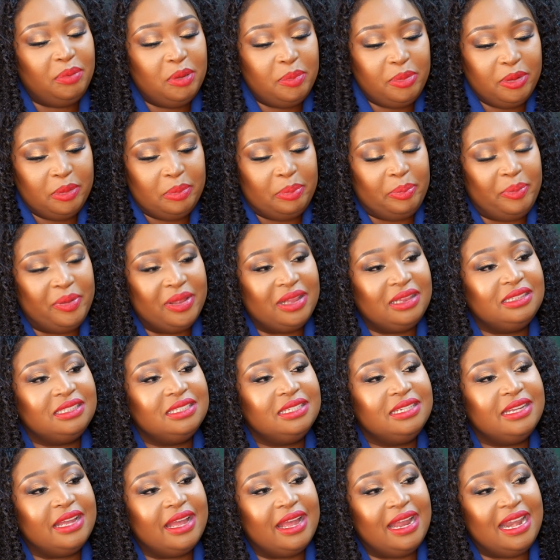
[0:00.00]
people
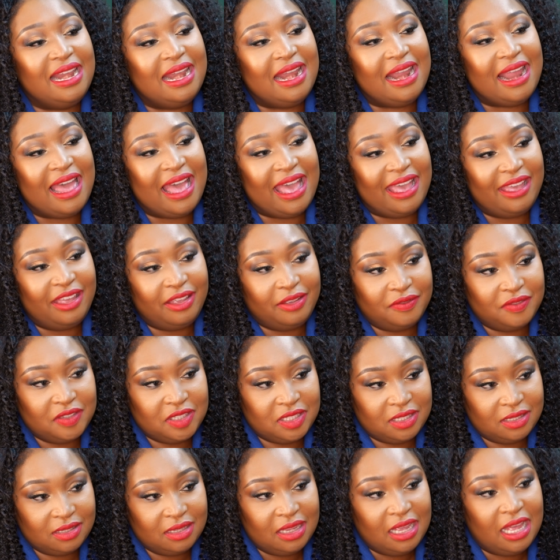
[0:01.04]
build their
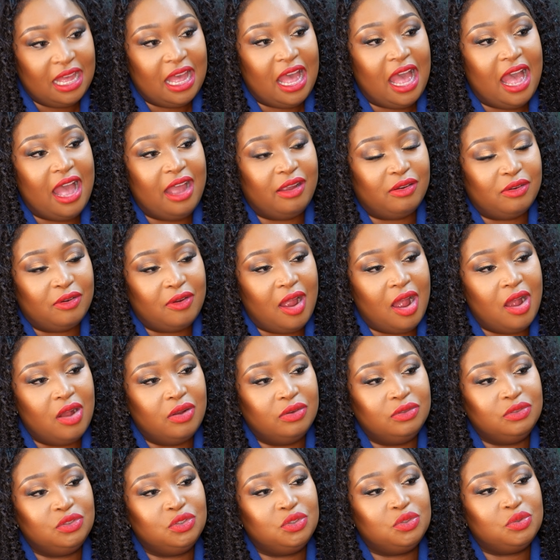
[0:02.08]
lives
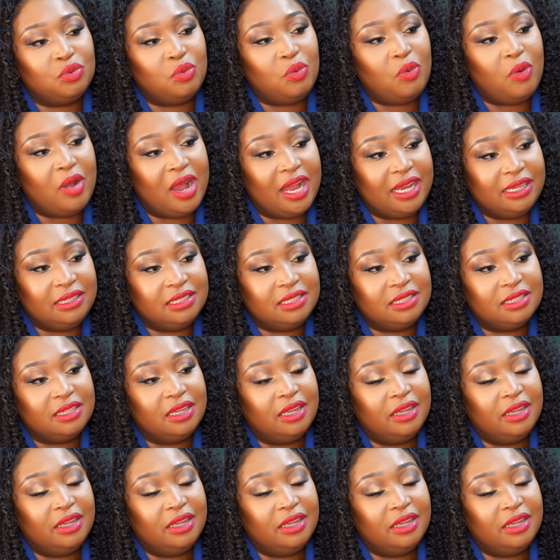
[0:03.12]
around what